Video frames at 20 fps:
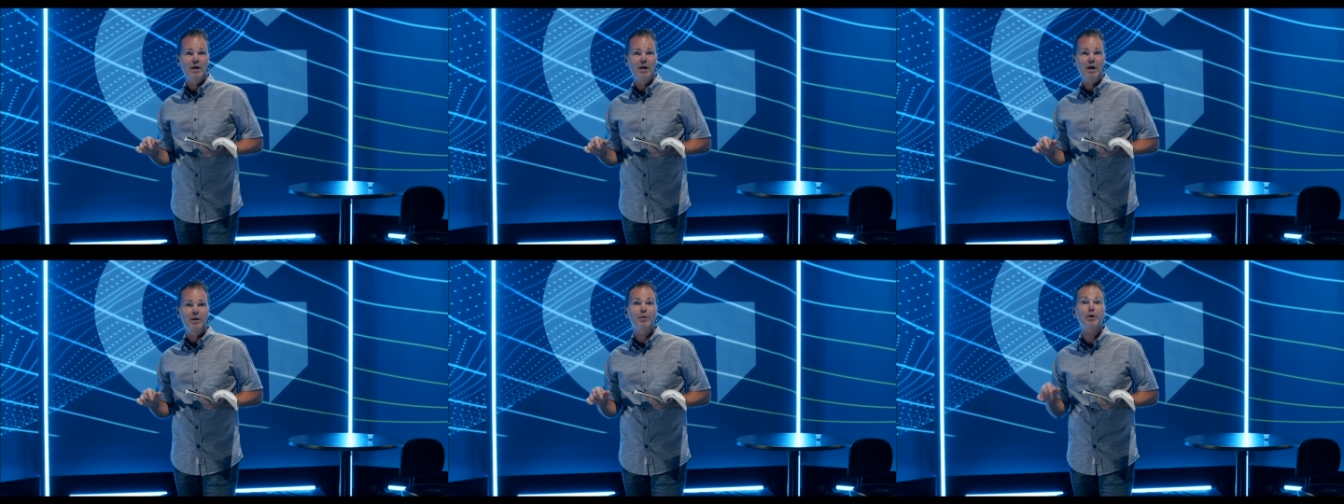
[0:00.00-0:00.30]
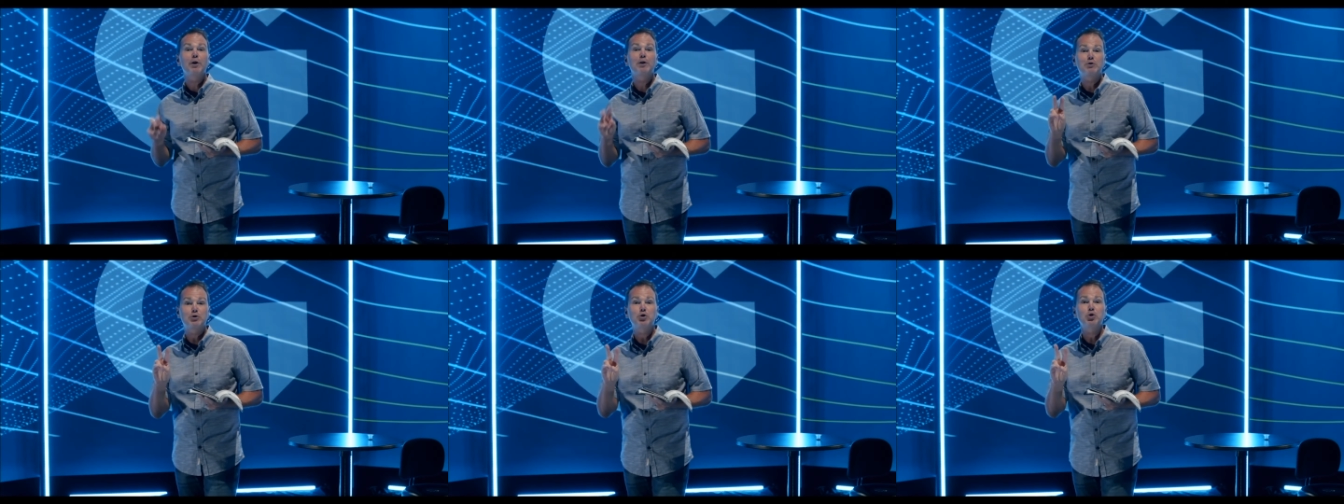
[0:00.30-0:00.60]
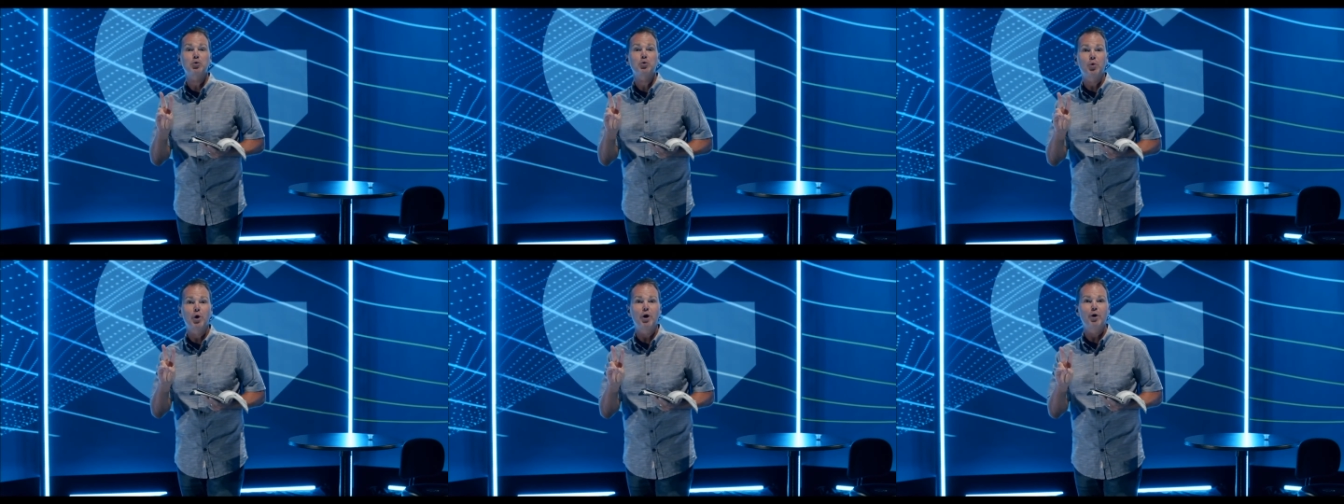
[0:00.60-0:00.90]
there are
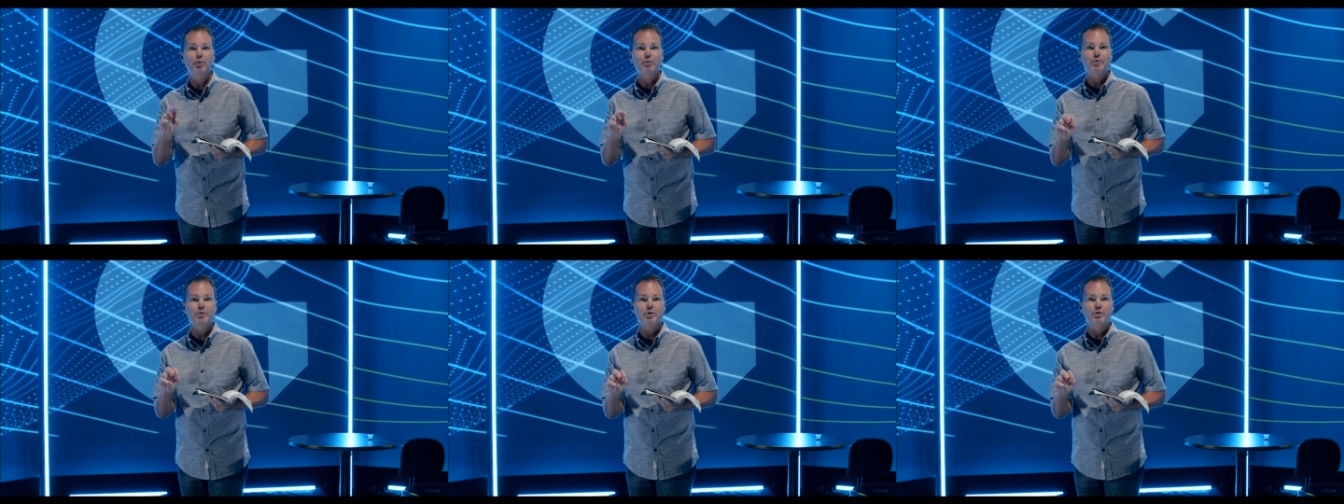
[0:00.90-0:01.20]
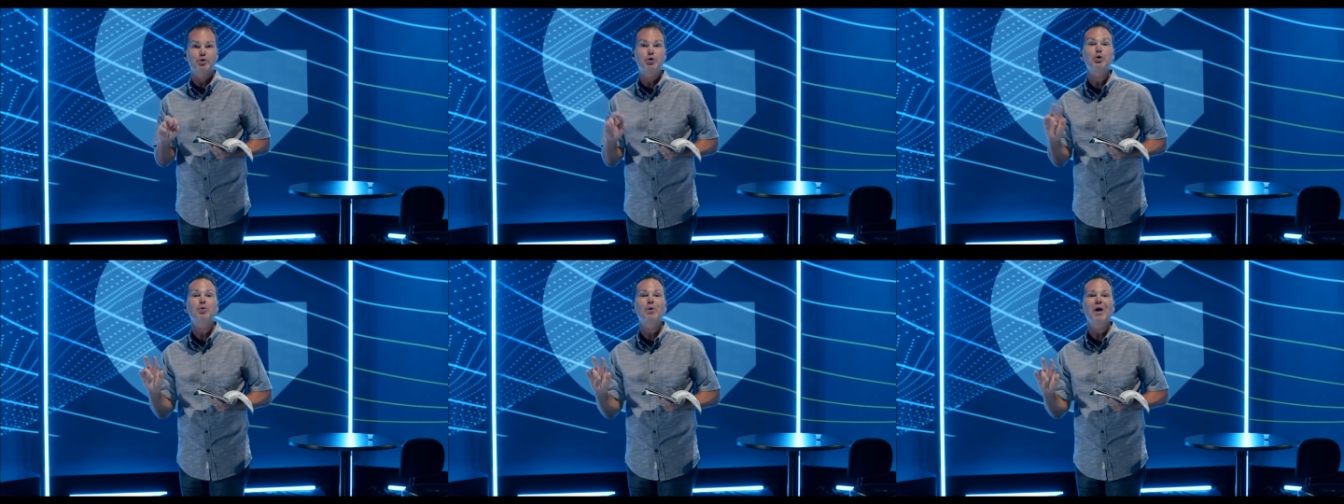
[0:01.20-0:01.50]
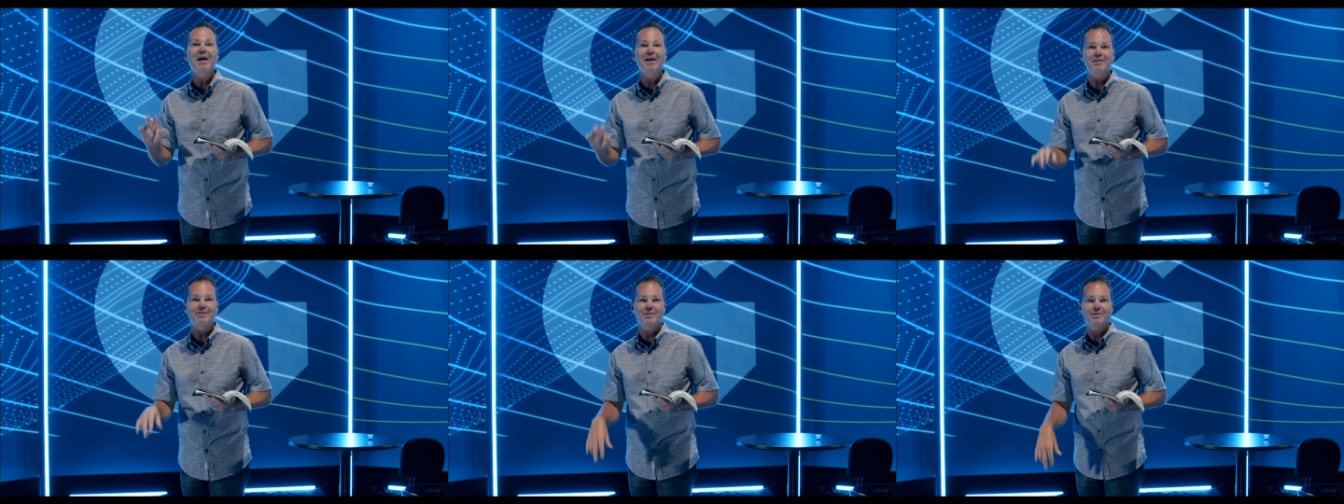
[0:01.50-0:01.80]
two roads, two
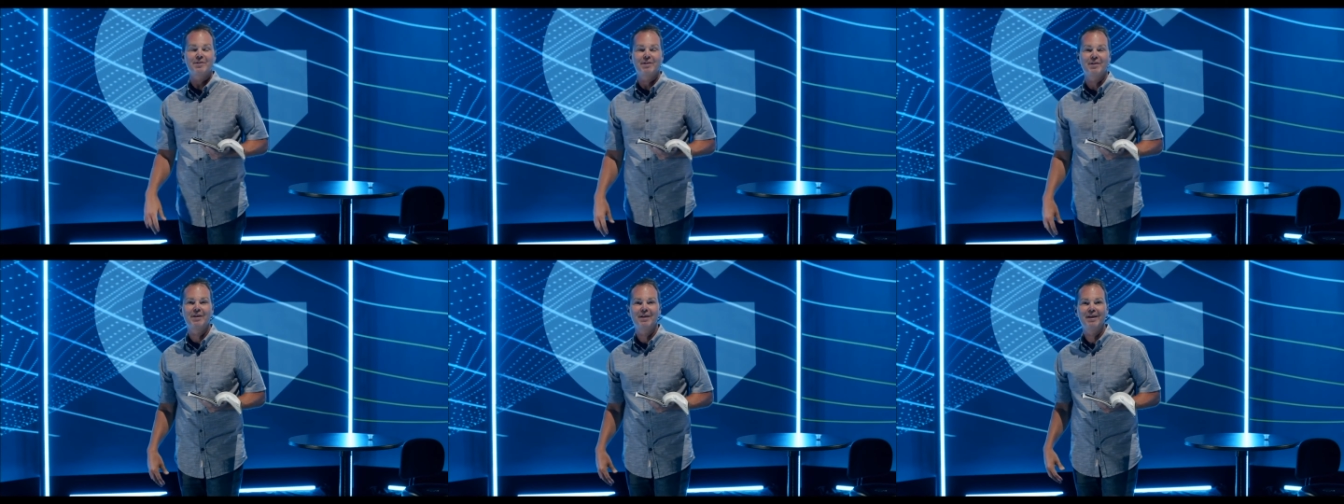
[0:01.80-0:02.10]
gates.